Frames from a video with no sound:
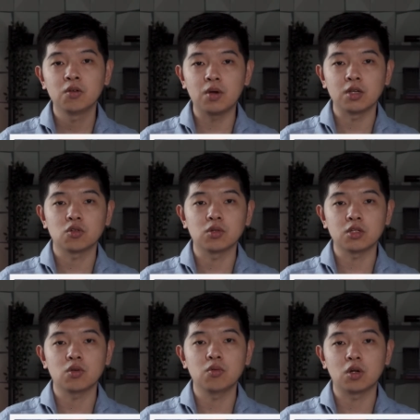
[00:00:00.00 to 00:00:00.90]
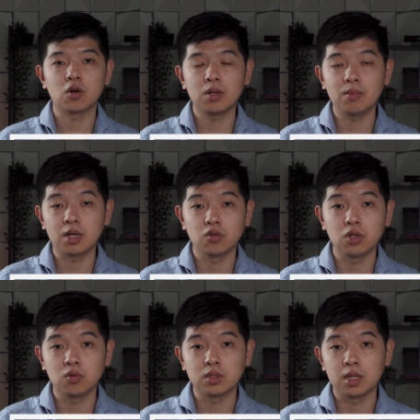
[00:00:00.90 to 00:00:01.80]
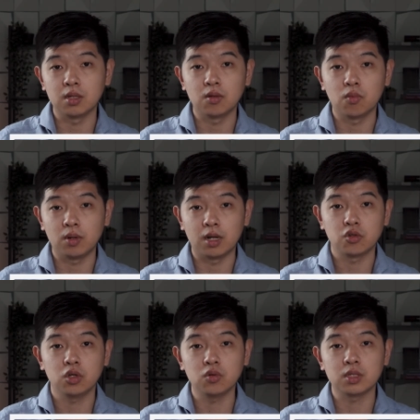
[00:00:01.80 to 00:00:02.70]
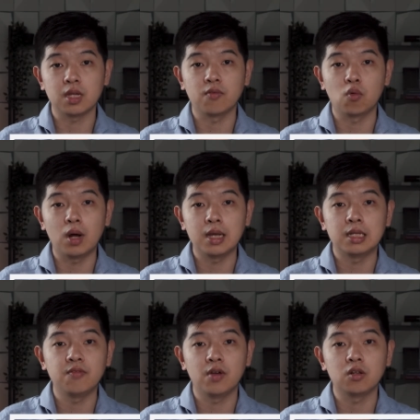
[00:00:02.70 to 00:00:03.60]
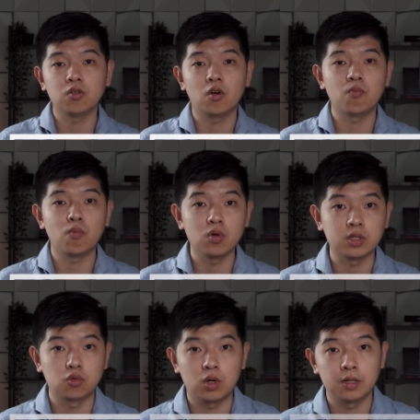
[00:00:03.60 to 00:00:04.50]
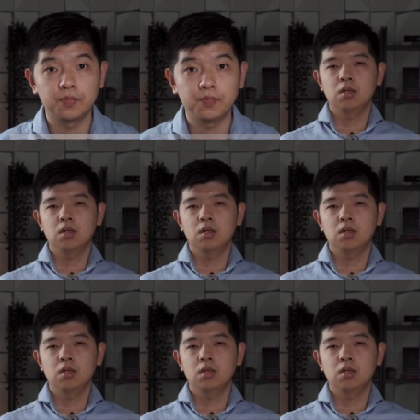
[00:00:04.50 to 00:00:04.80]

Right, so that's why we call them luxury goods and luxury goods have a YED value of more than 1.